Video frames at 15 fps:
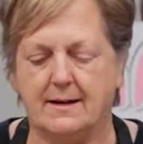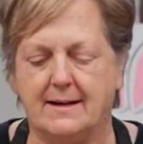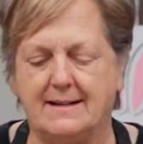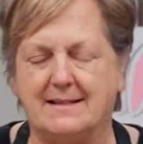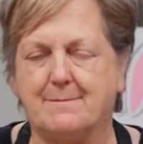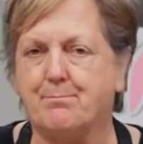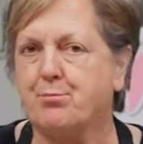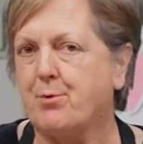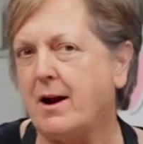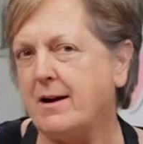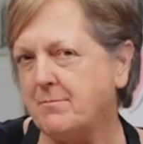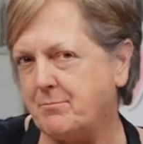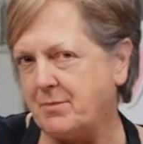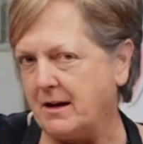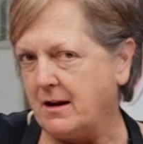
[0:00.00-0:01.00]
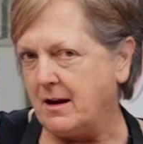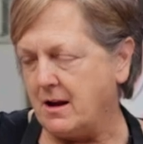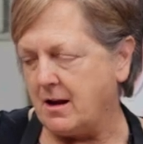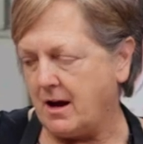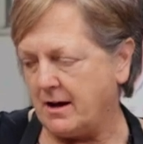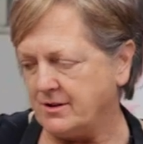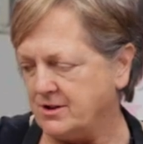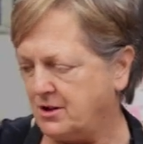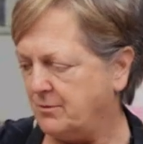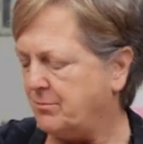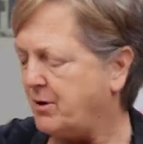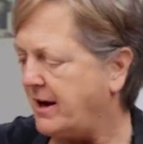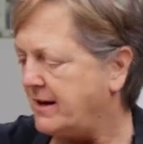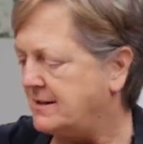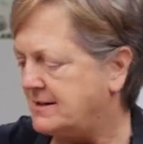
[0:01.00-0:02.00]
It's bright, but not too
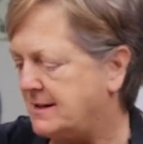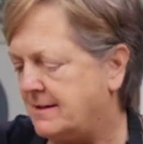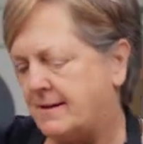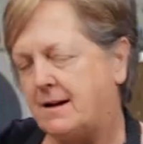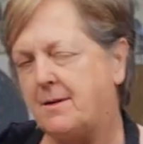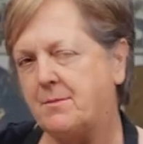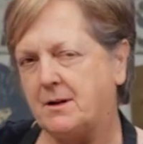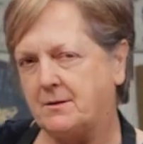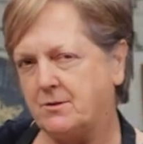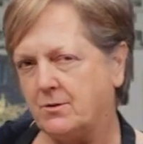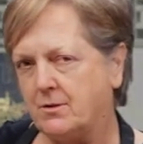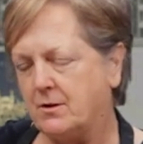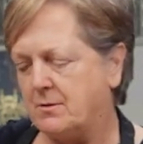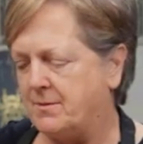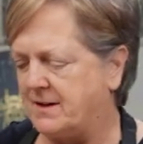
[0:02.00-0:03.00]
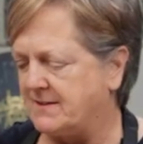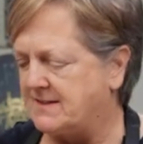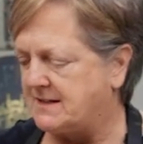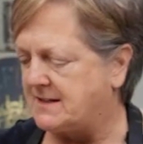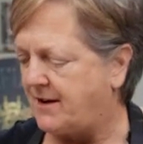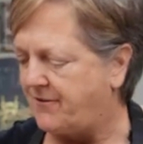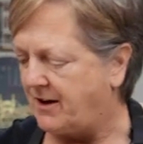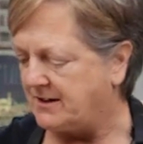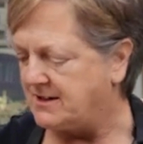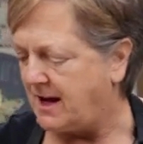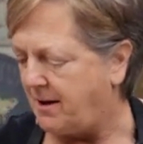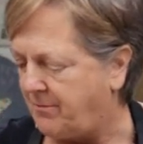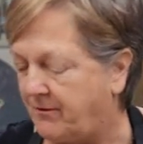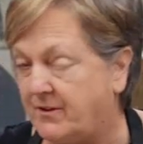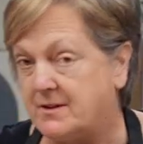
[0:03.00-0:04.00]
bright. And then I'm gonna do a little bit of stuff on
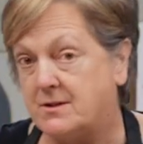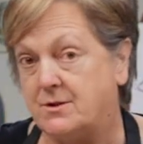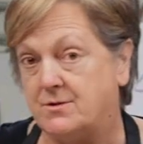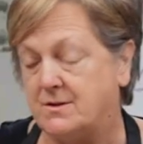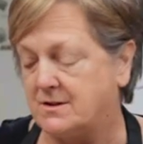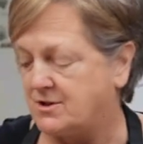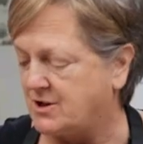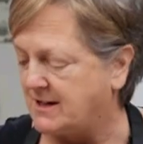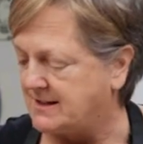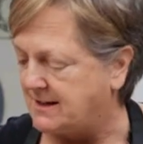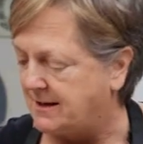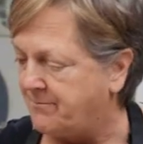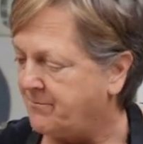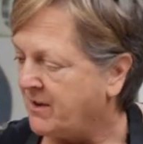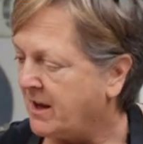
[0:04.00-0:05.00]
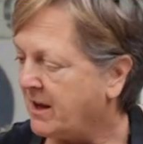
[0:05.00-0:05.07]
top of it to distress it.